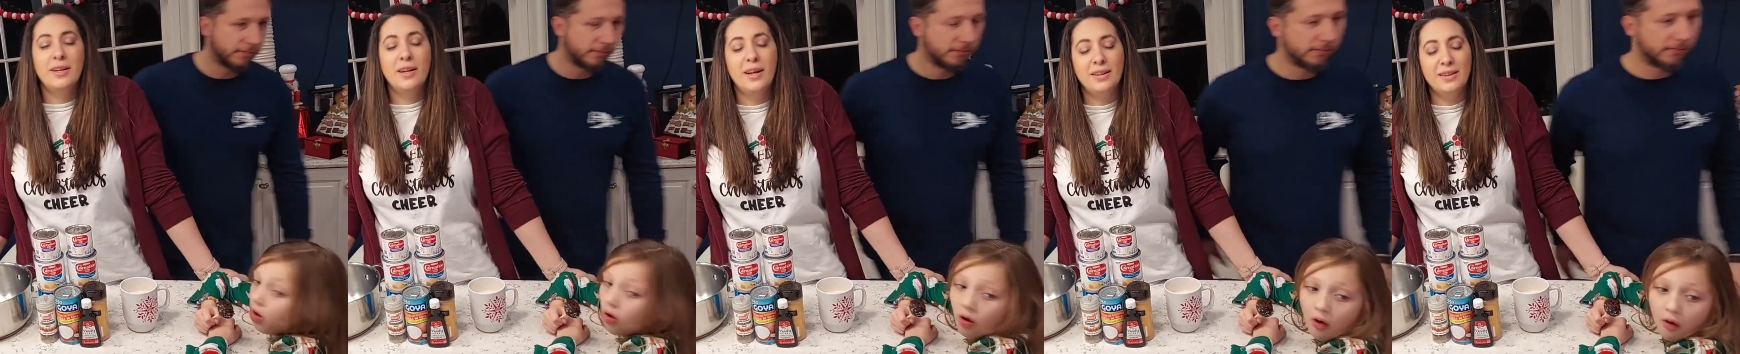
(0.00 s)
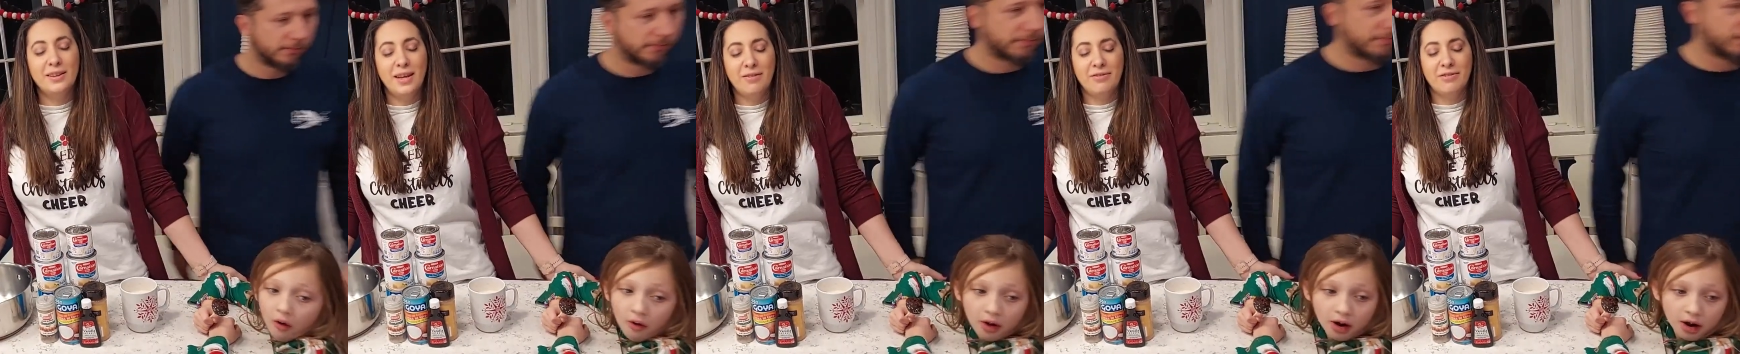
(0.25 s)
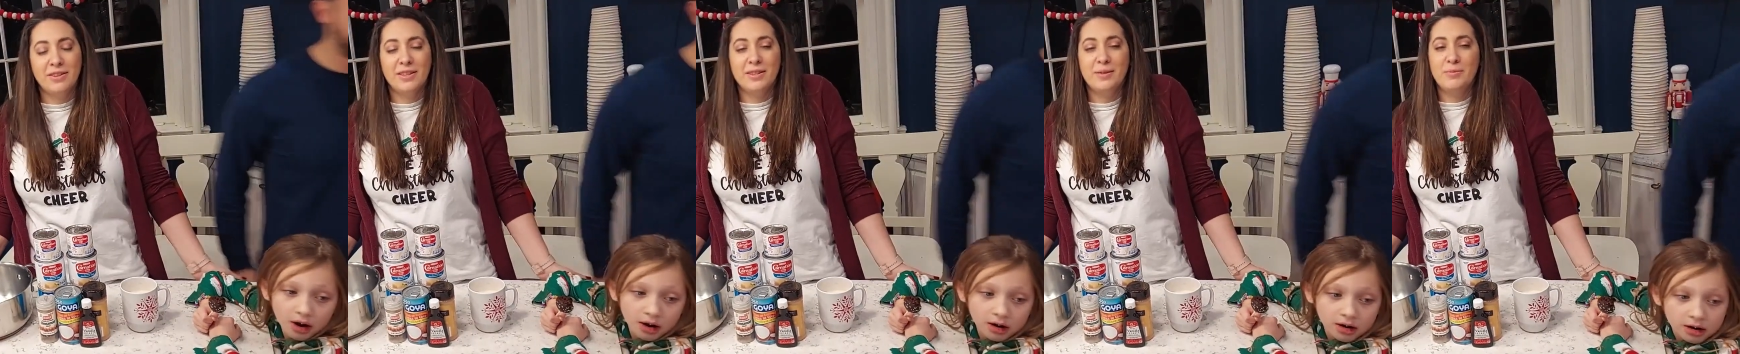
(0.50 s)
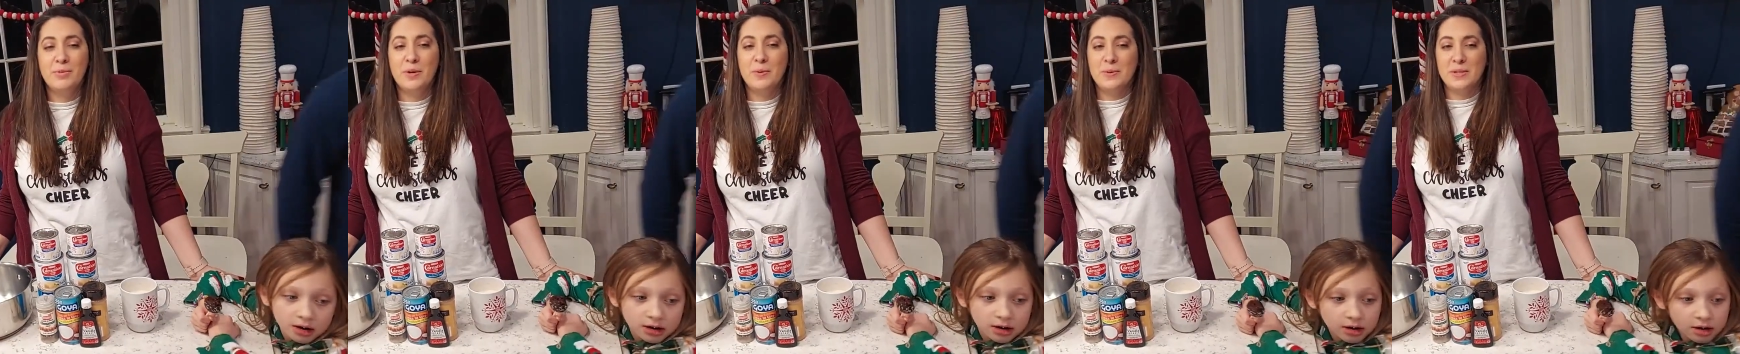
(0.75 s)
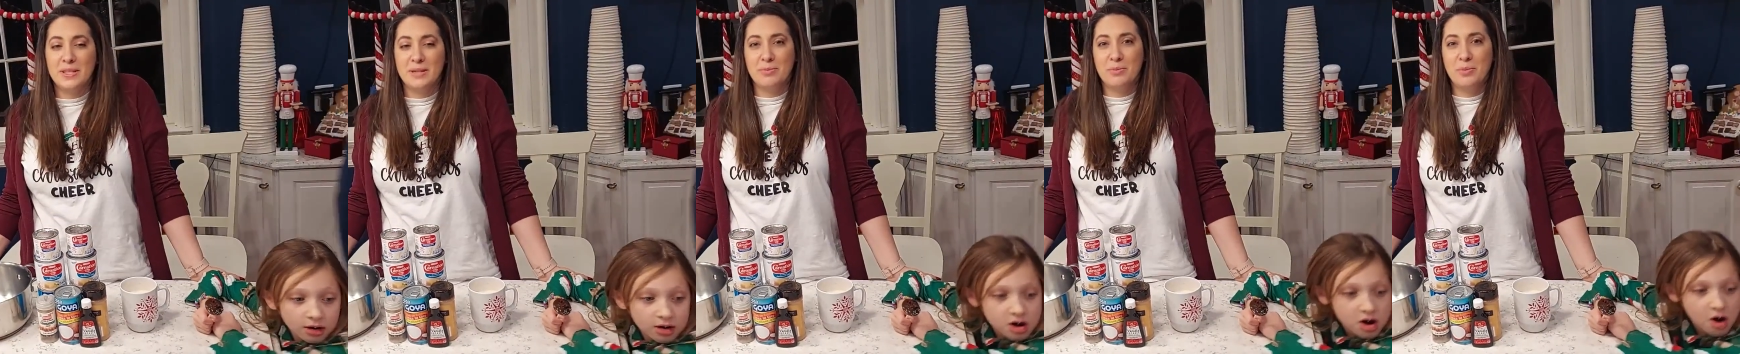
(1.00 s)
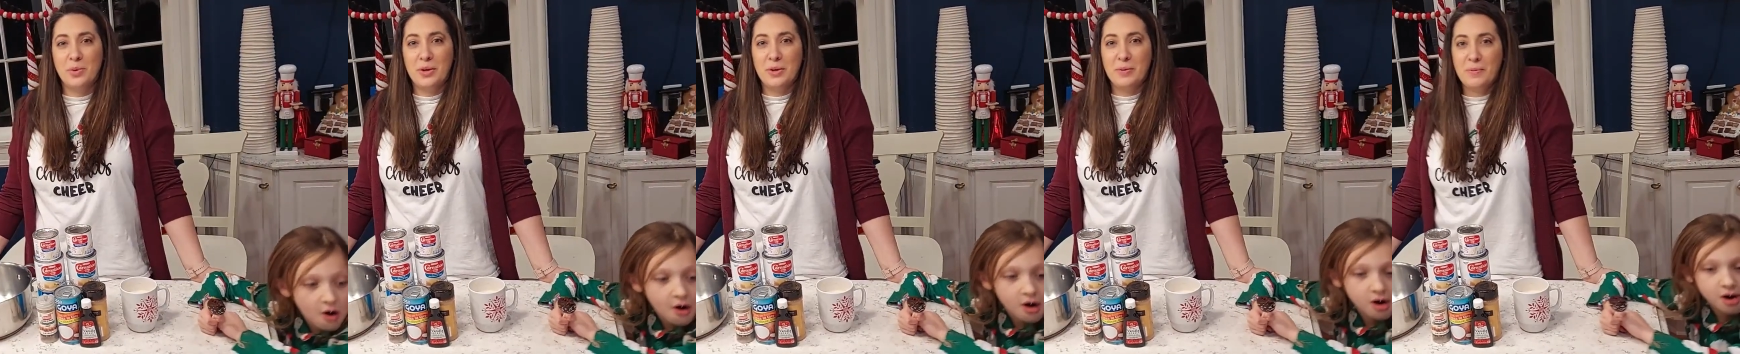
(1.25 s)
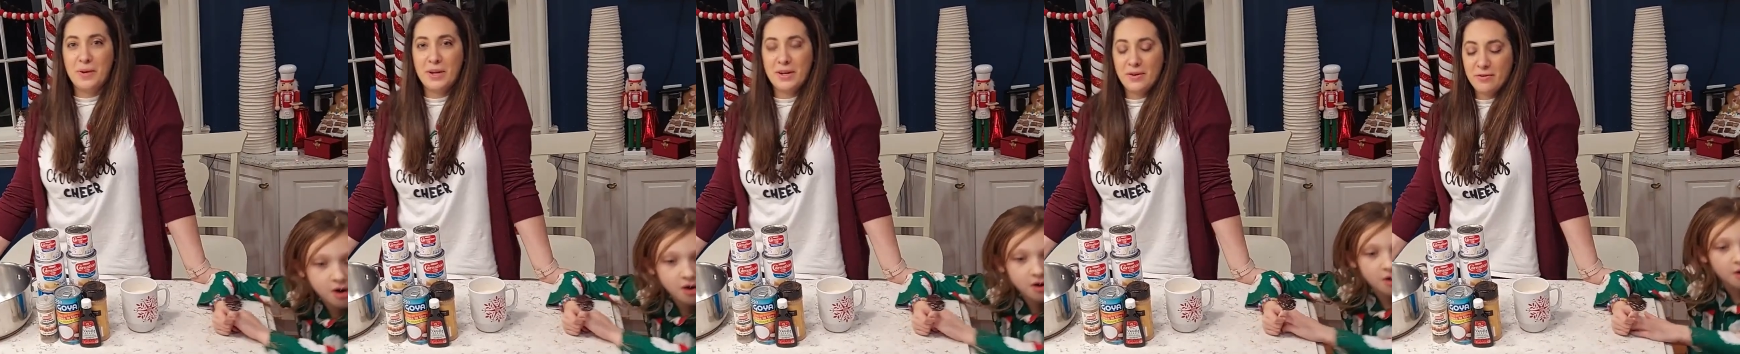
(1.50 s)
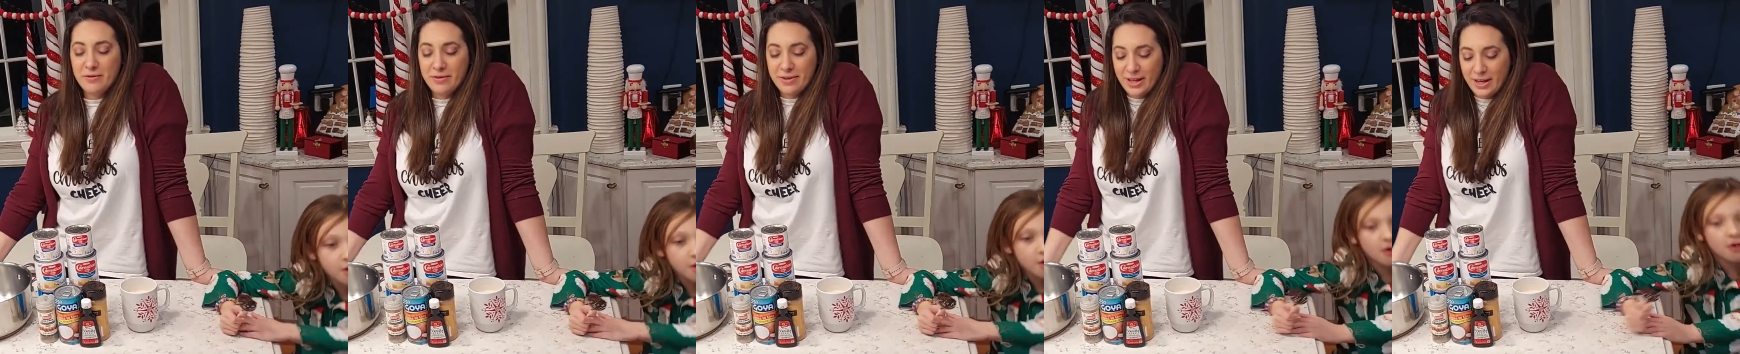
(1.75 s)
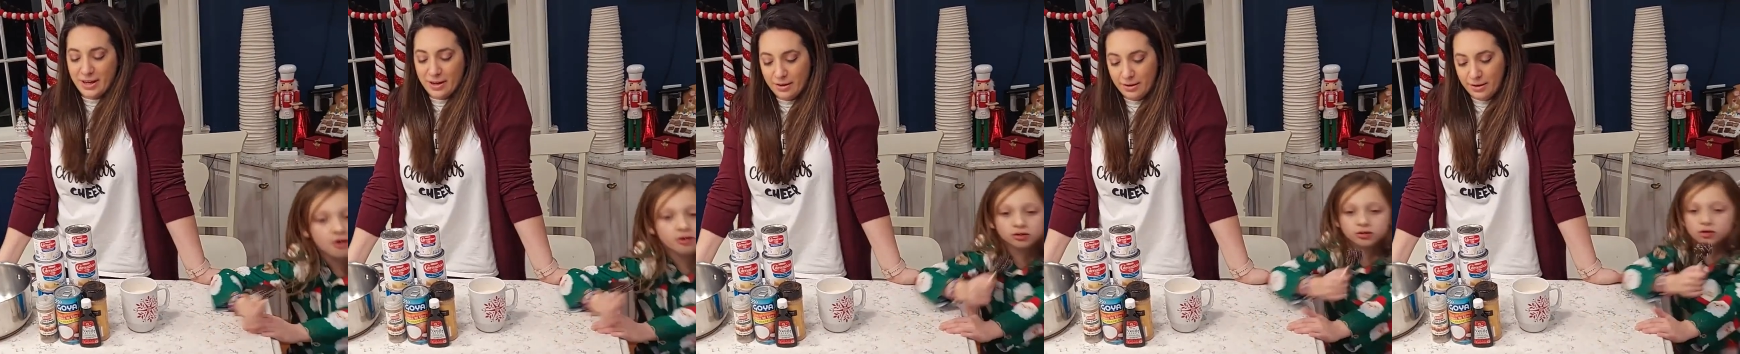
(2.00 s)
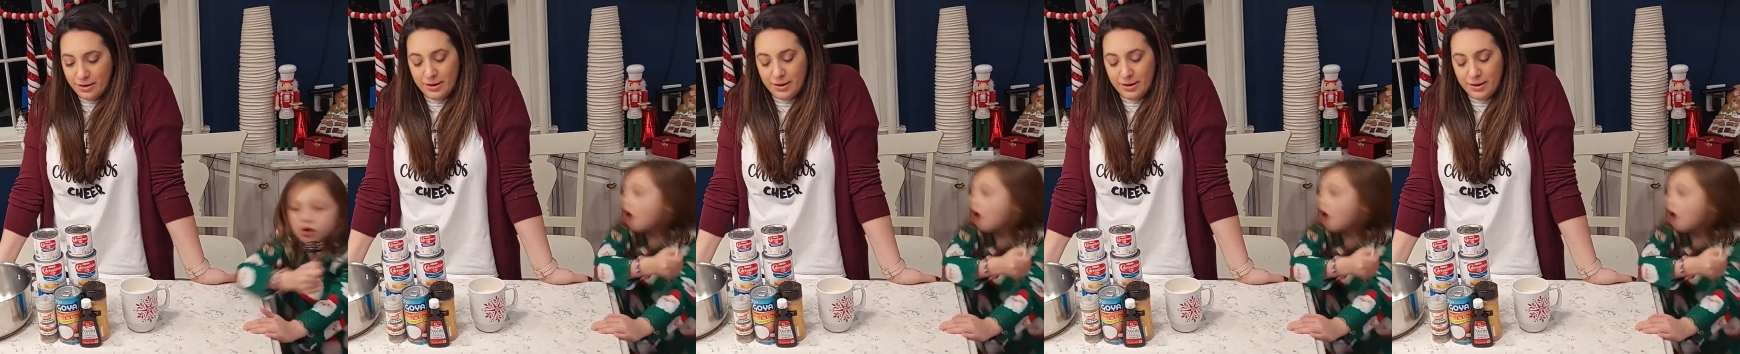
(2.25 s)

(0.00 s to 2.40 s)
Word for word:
Speaker 1: I left the most important one over there.